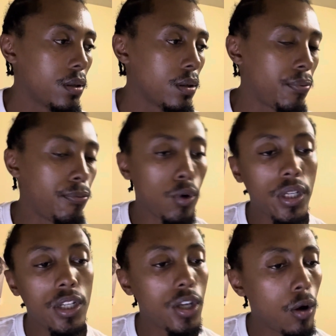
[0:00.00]
a
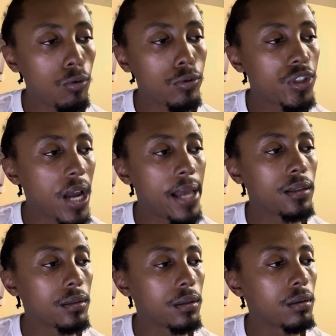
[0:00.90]
14-year-old
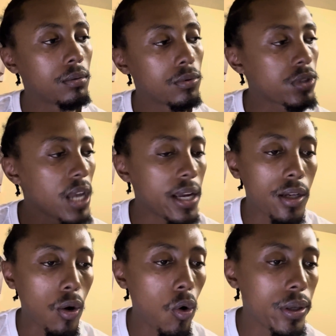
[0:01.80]
child to sign
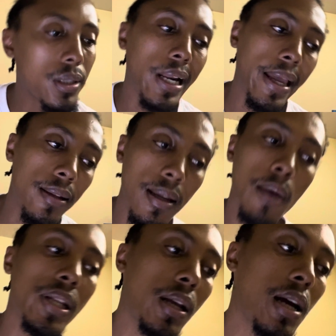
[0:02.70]
a contract. I
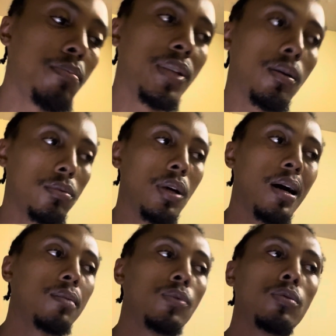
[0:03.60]
mean, come now,
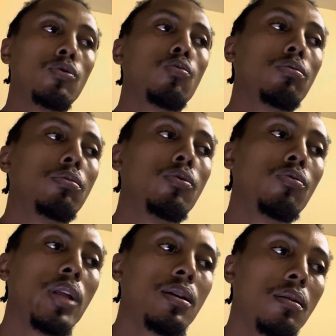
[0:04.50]
do
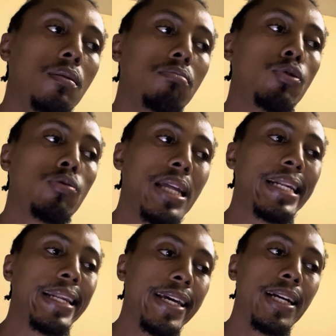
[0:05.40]
they
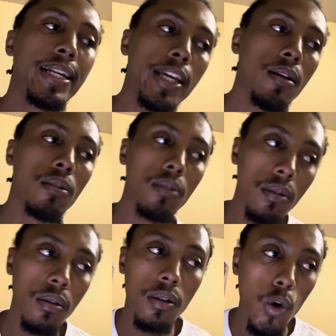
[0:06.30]
legally
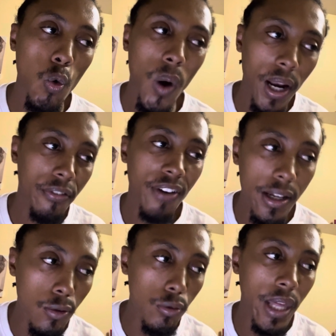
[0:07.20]

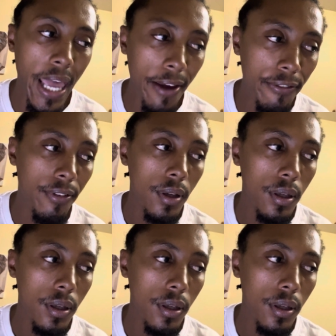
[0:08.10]
qualify? Do they have,